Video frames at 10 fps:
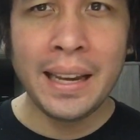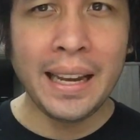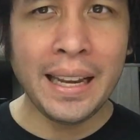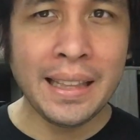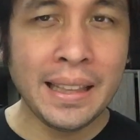
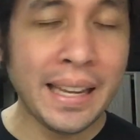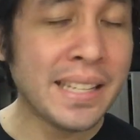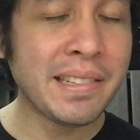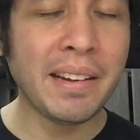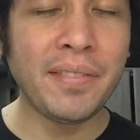in the
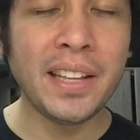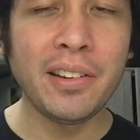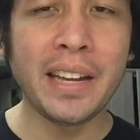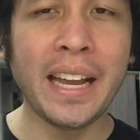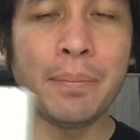history of
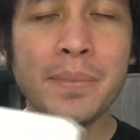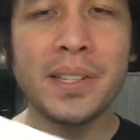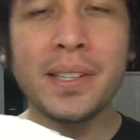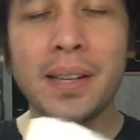video games.